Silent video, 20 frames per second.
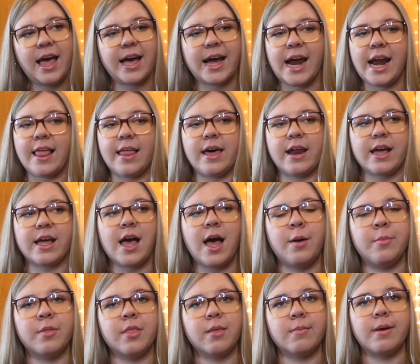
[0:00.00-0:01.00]
I got a lot of
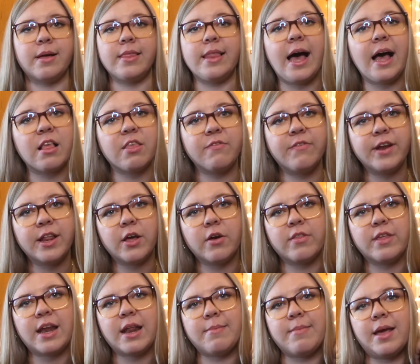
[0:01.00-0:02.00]
comments on my last video
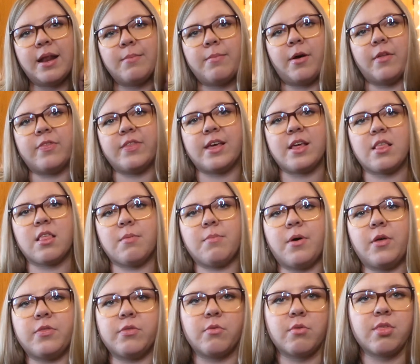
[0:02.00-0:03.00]
that I made about this,
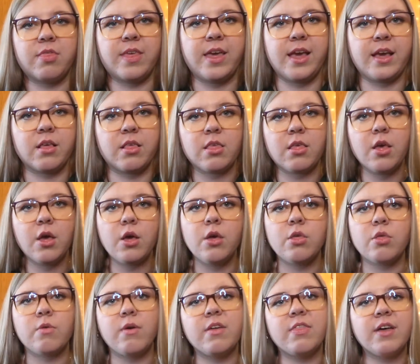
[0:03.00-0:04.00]
about those things,
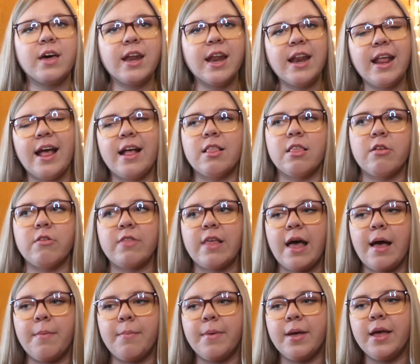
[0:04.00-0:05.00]
so I thought I'd answer
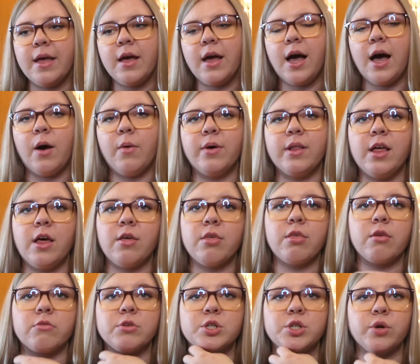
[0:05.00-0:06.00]
them while
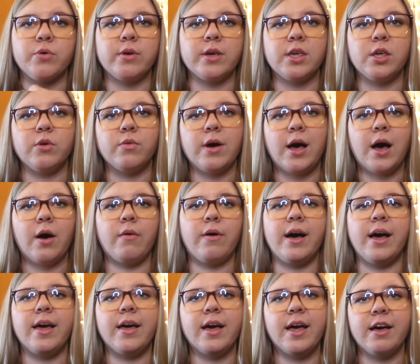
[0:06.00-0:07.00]
also showing you how
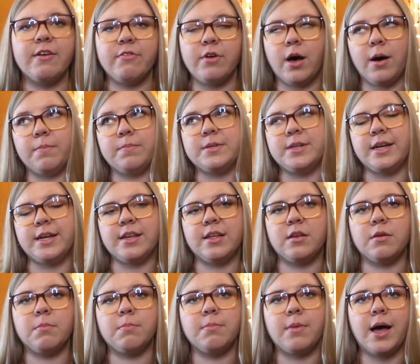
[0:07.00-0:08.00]
I have
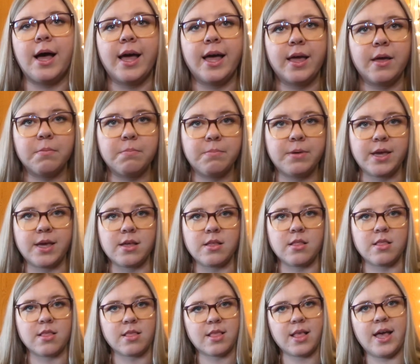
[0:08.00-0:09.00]
updated my
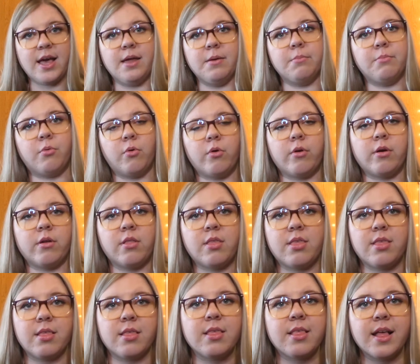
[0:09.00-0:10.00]
pins and boards
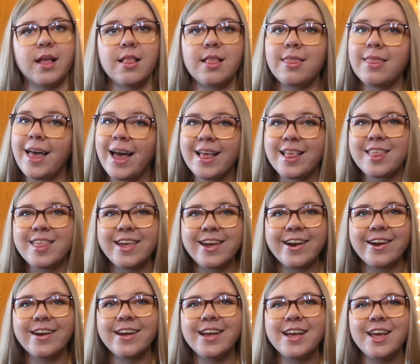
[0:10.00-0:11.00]
since last
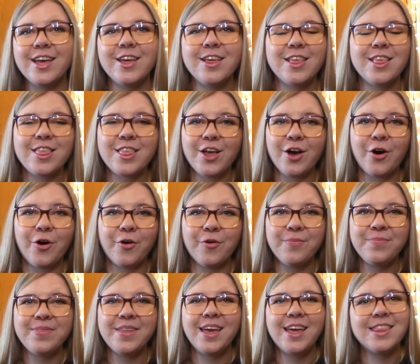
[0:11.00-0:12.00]
year.
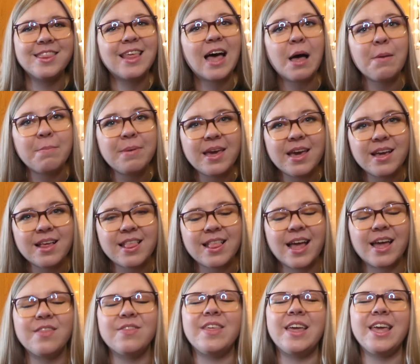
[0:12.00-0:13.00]
So, that being
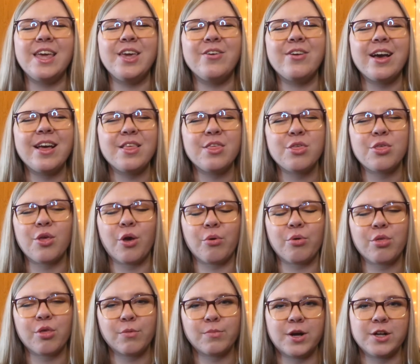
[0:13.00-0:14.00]
said, thank you guys so
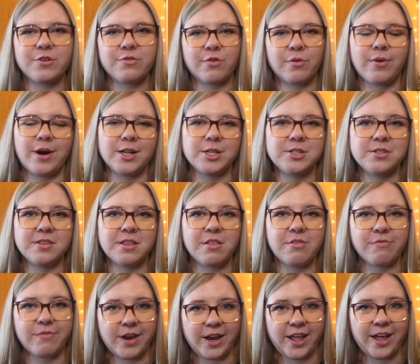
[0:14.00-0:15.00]
much for watching this
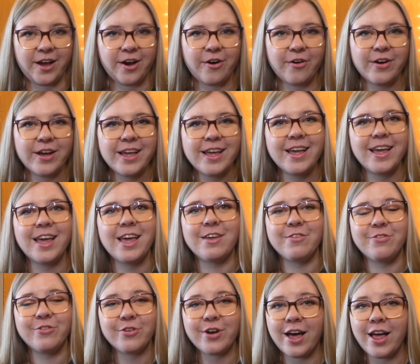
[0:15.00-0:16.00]
video.
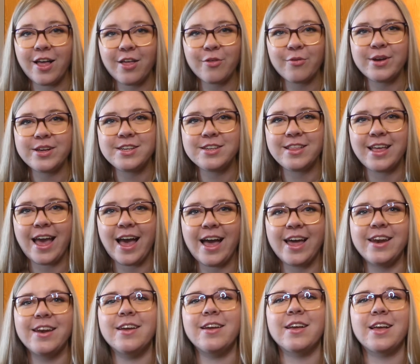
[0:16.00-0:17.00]
If you got all the way to the
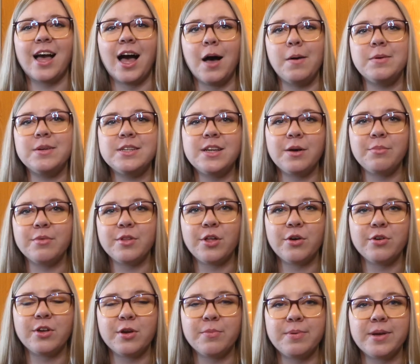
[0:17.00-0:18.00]
end, comment down
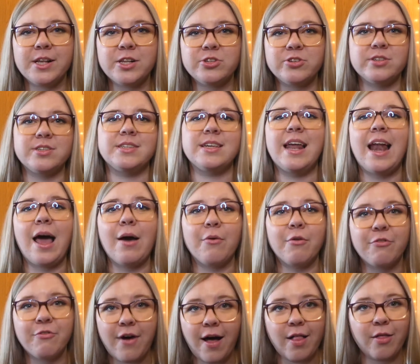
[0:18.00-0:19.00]
below your Pinterest and I will
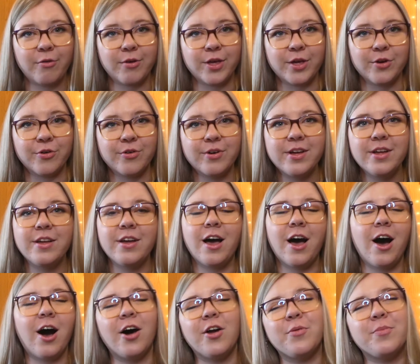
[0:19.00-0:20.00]
follow you
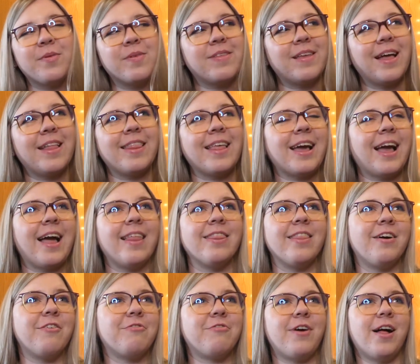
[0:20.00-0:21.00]
100%. Like, I
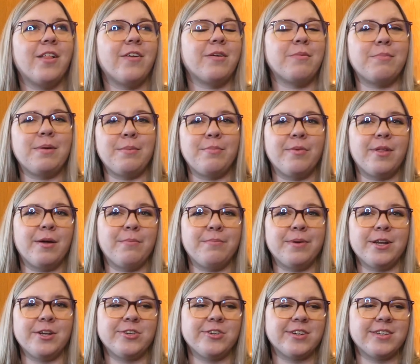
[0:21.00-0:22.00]
love following people on
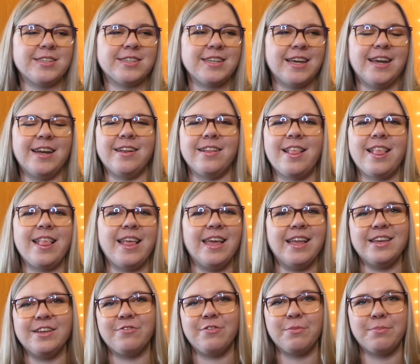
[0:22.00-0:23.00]
Pinterest and
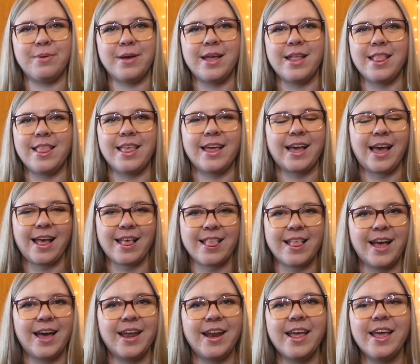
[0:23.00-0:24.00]
seeing different pins, like I
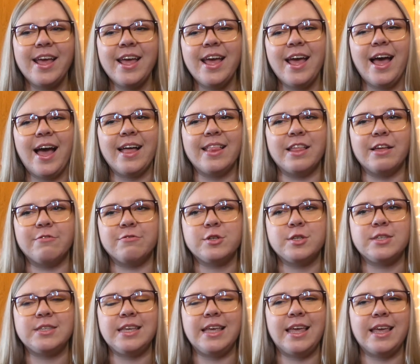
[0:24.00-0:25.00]
said. I love
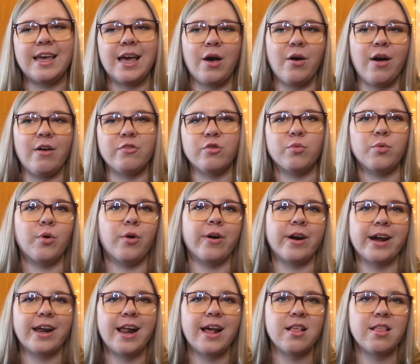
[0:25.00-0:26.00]
seeing how everyone
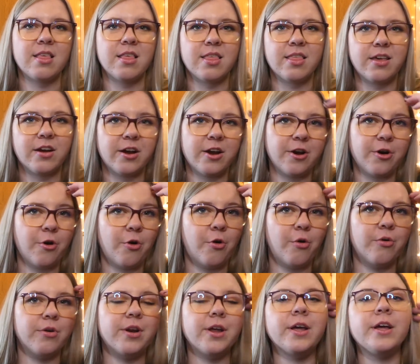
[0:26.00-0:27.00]
organizes their
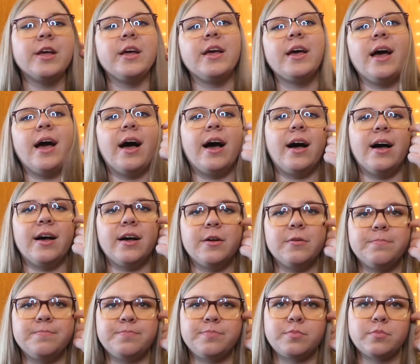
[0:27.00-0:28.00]
own
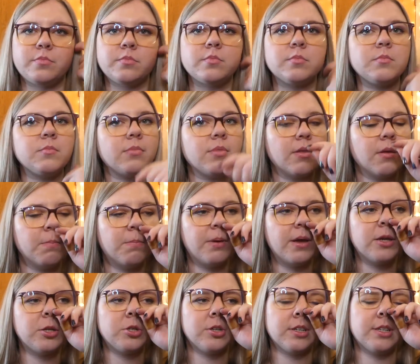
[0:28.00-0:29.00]

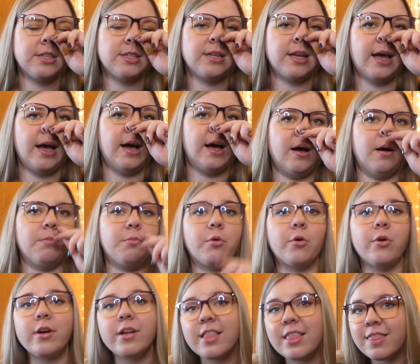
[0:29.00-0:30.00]
Pinterest
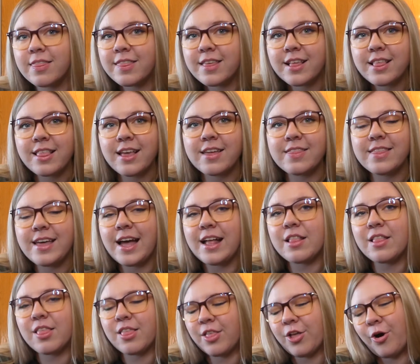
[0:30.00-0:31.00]
boards and things like
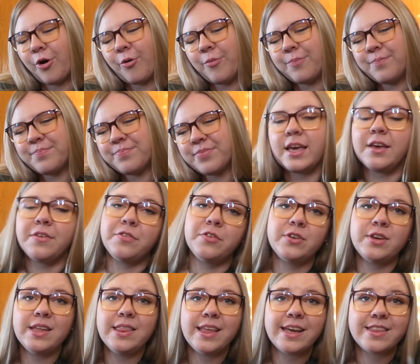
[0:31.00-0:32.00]
that. So, if you
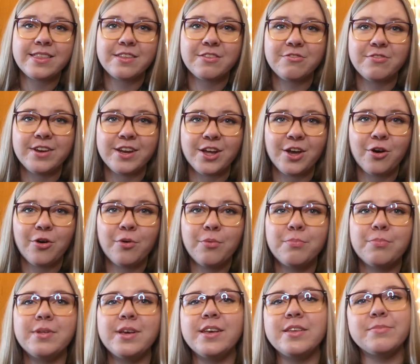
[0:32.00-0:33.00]
did like this video,
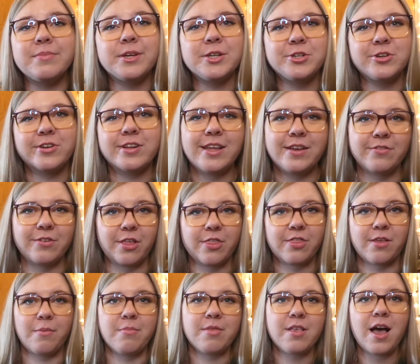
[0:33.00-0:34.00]
please make sure to give it a
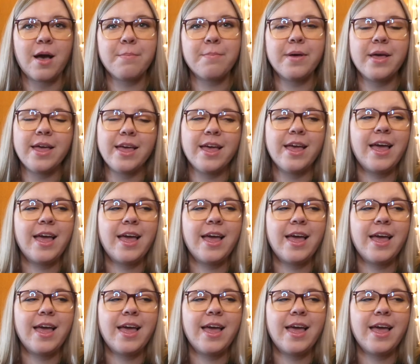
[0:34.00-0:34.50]
thumbs up.